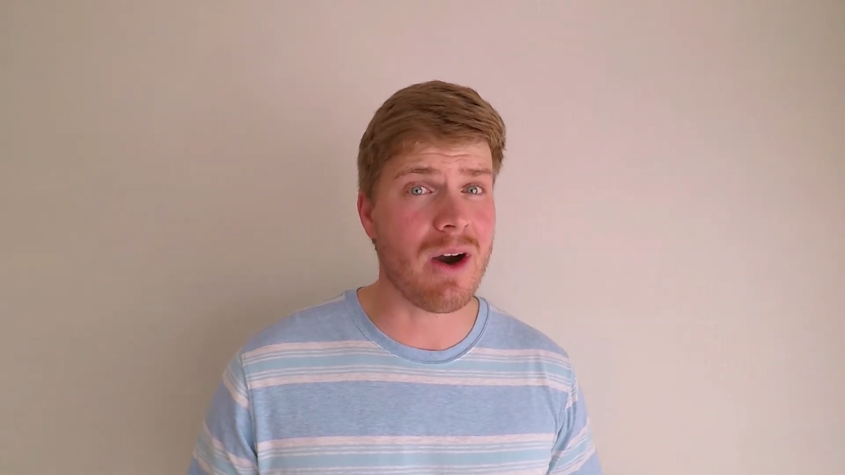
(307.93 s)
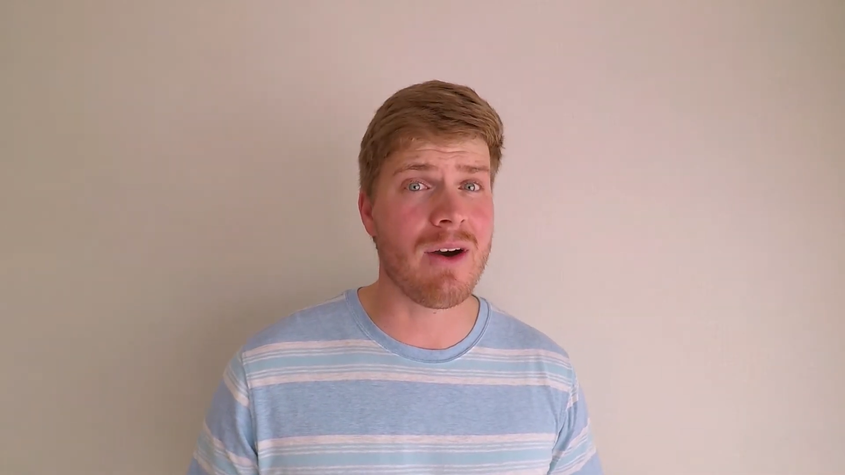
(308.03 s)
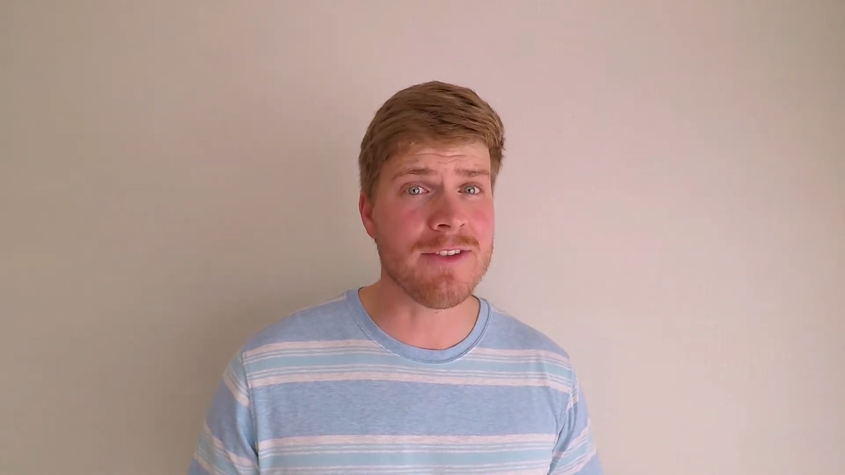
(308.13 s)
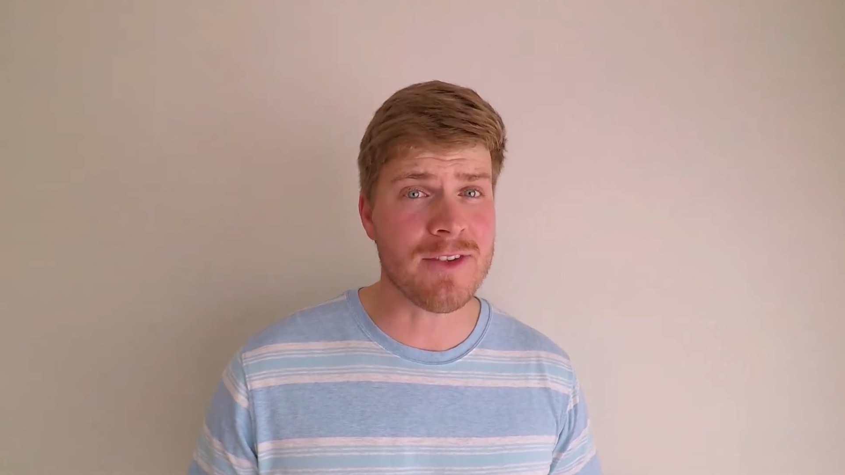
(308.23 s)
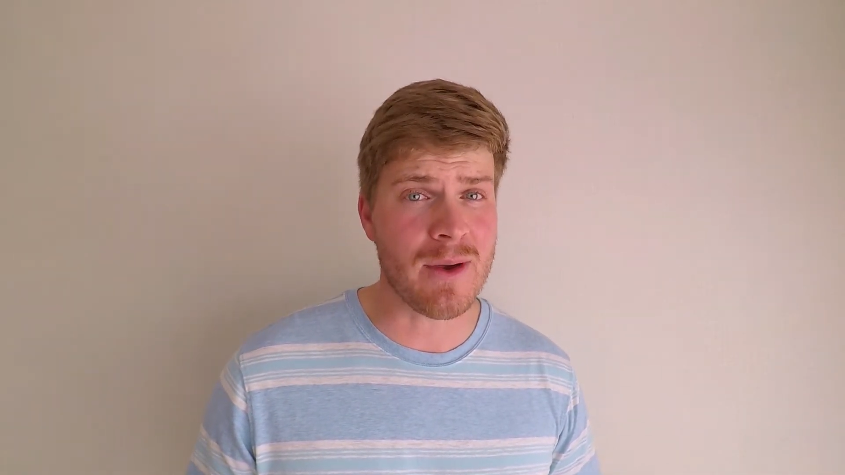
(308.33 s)

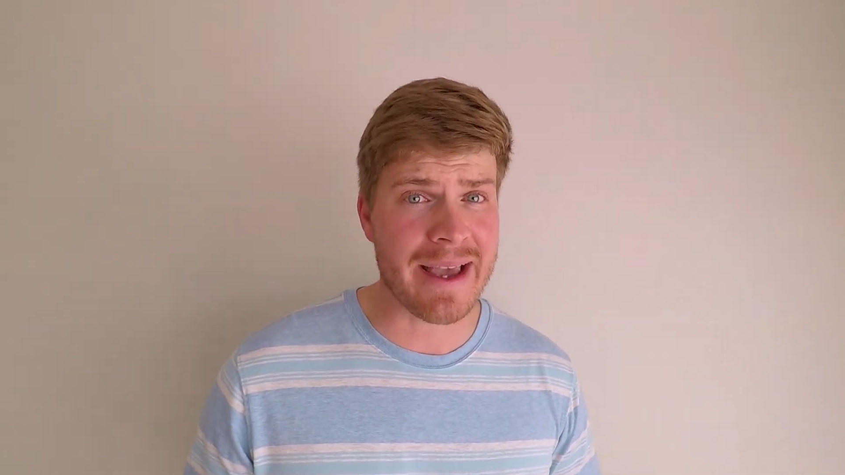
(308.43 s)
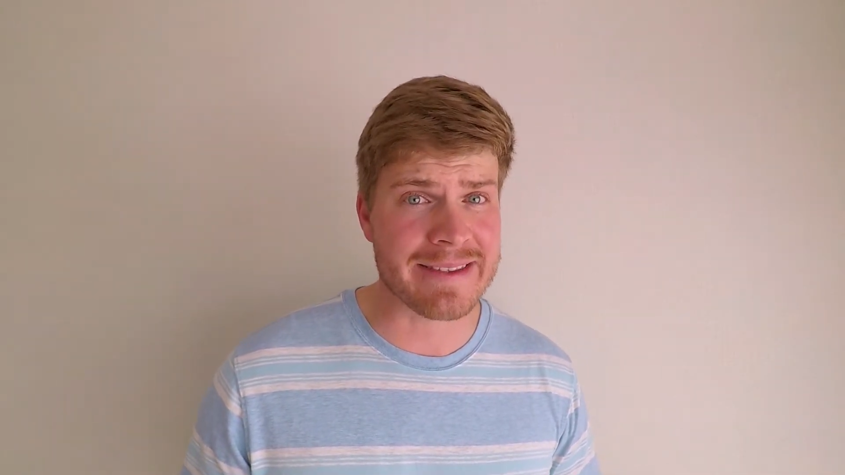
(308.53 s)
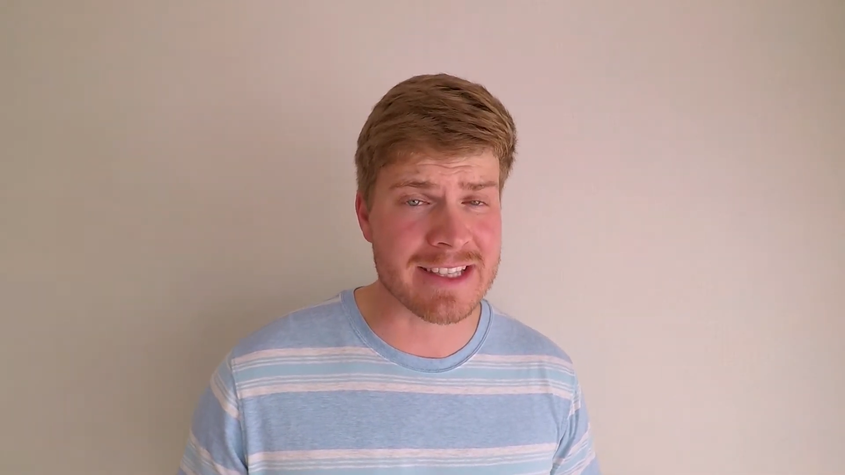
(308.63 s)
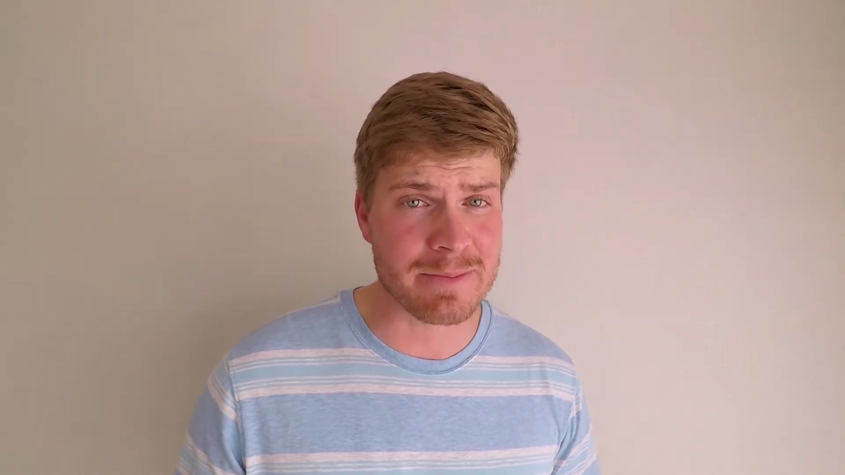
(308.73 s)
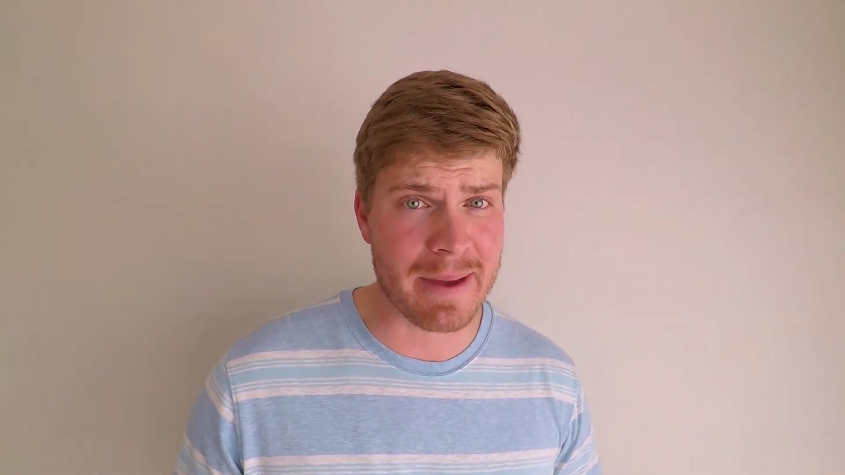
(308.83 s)
also
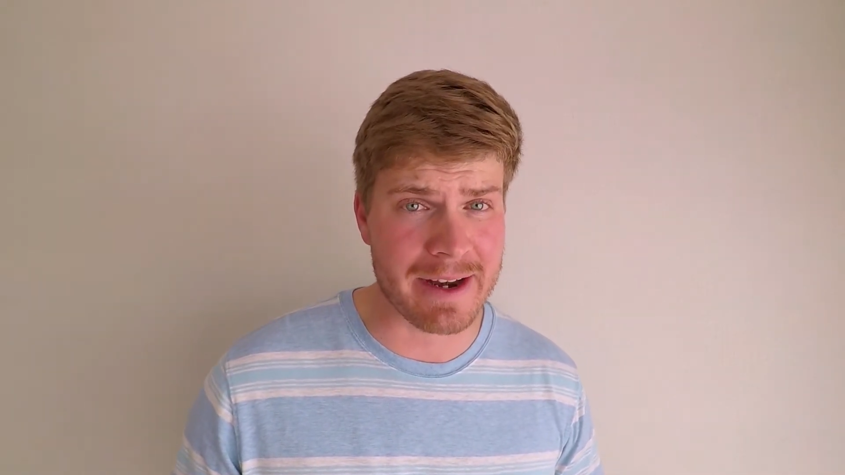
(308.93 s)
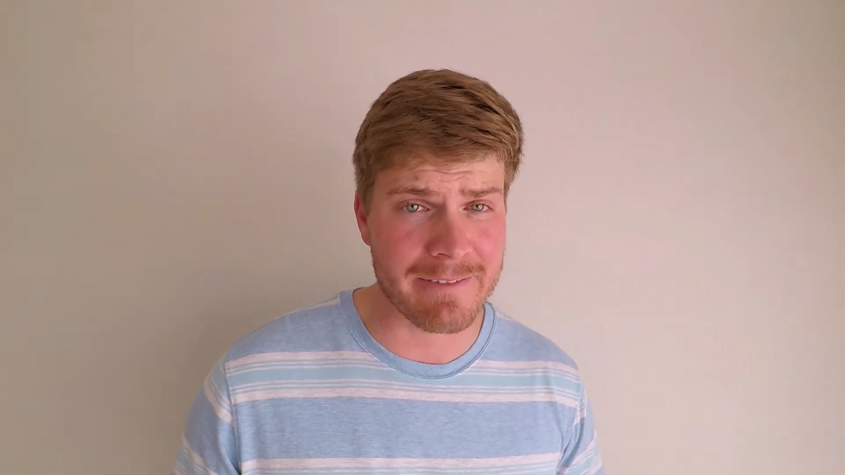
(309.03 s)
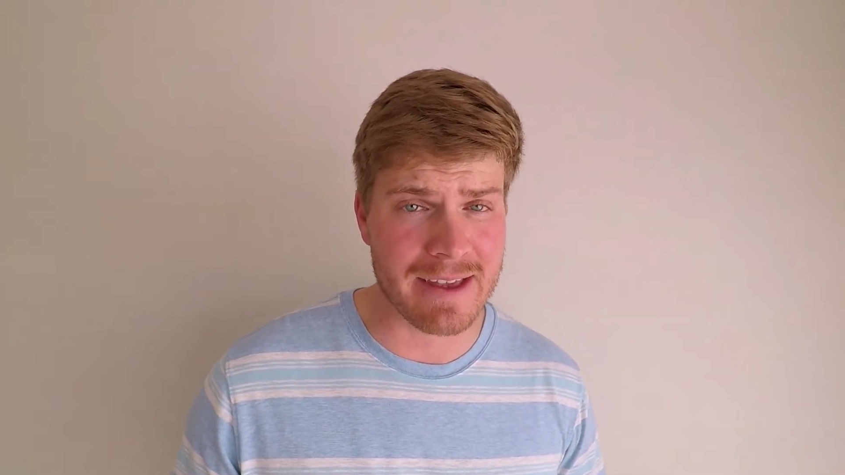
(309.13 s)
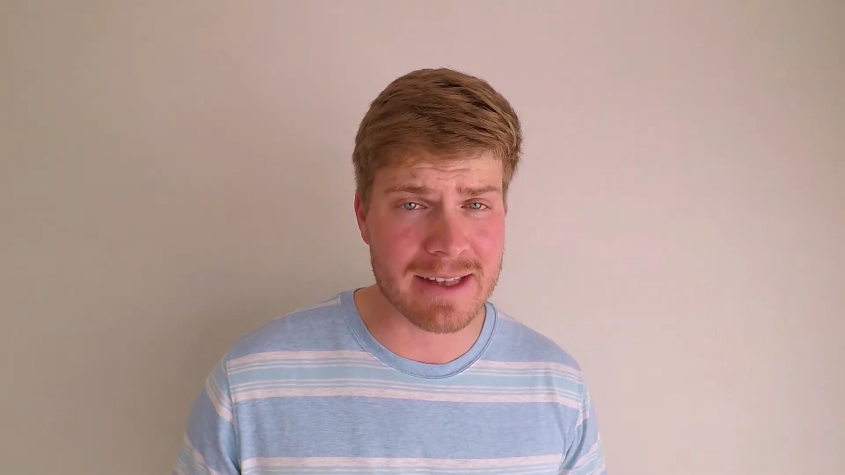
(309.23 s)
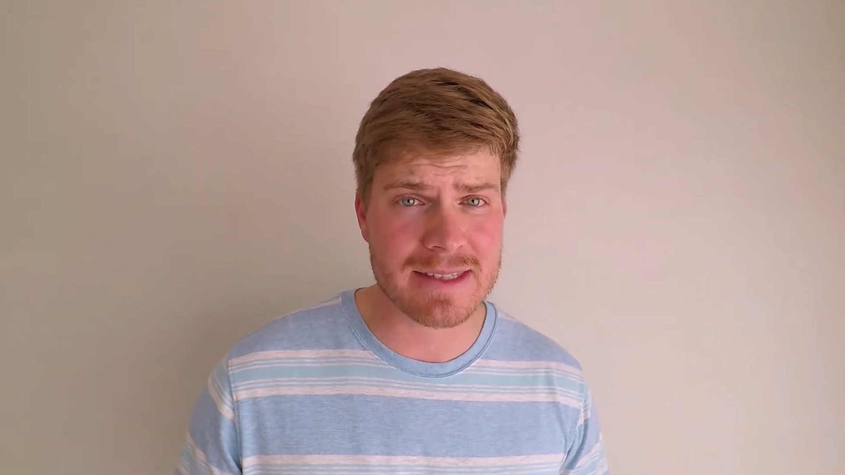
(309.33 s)
has its
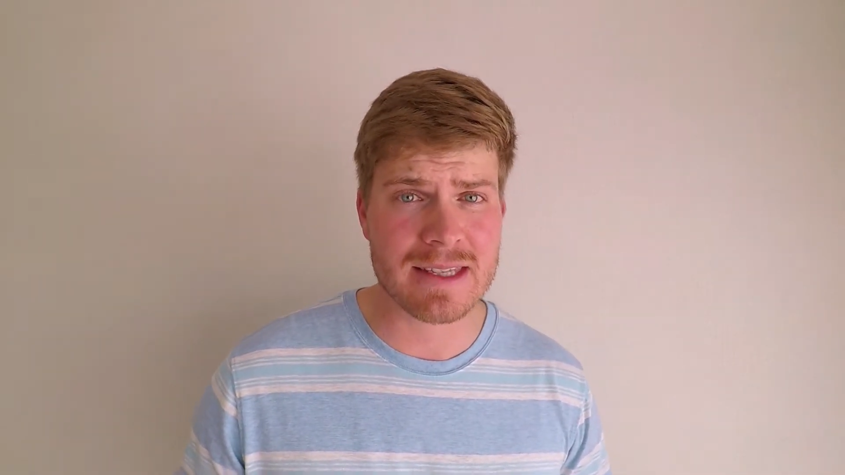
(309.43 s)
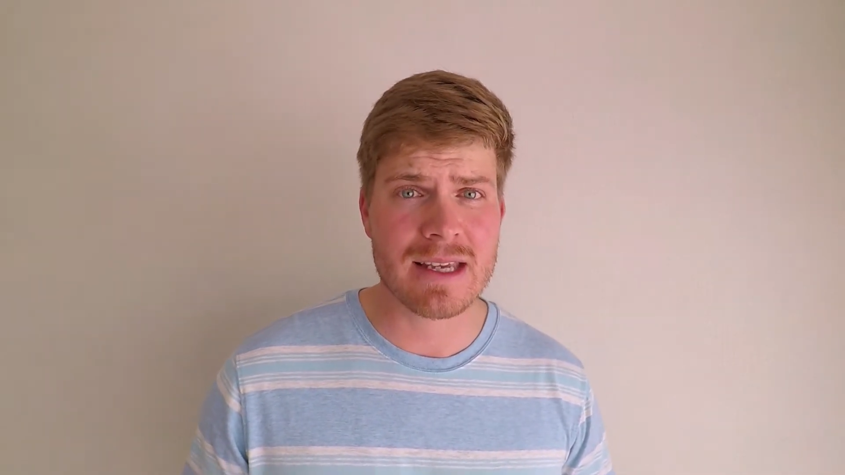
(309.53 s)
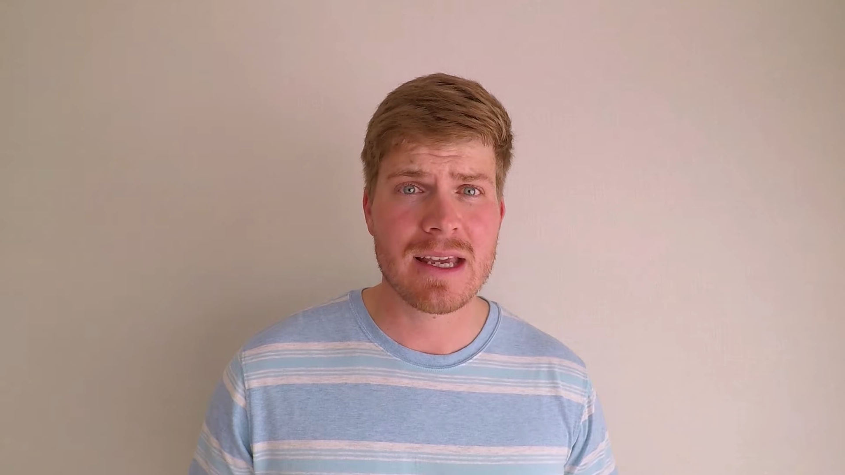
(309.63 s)
benefits.